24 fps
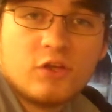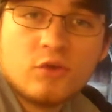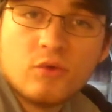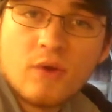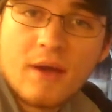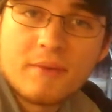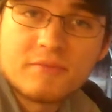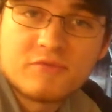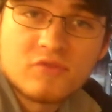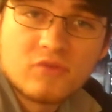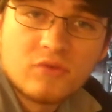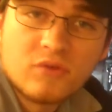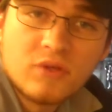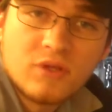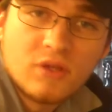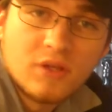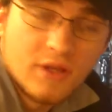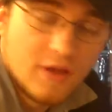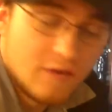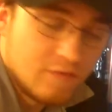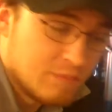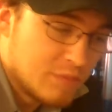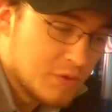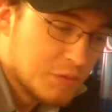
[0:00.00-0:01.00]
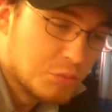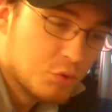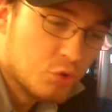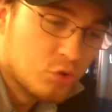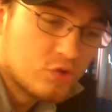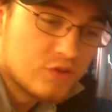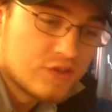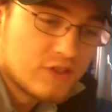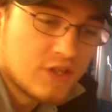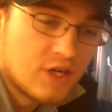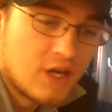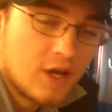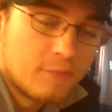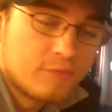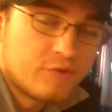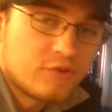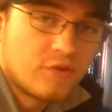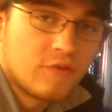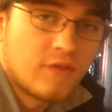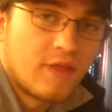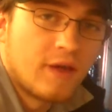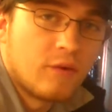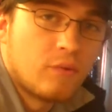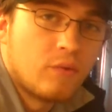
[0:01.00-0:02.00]
that you absolutely love be boosted up
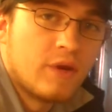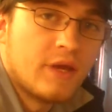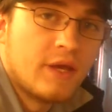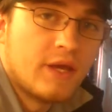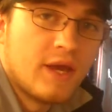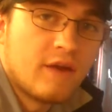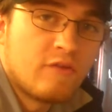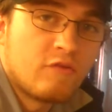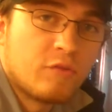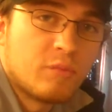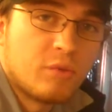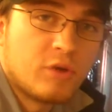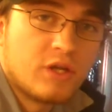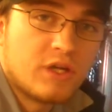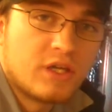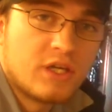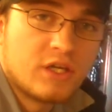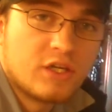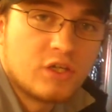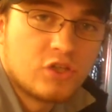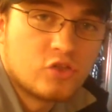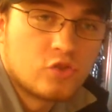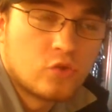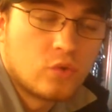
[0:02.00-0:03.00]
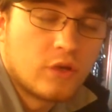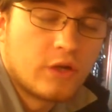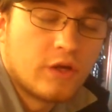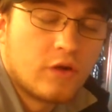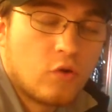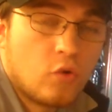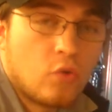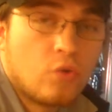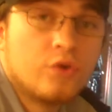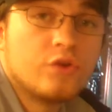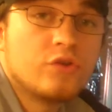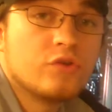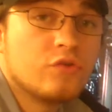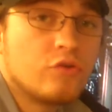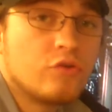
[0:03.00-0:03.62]
so that way everybody can enjoy it, or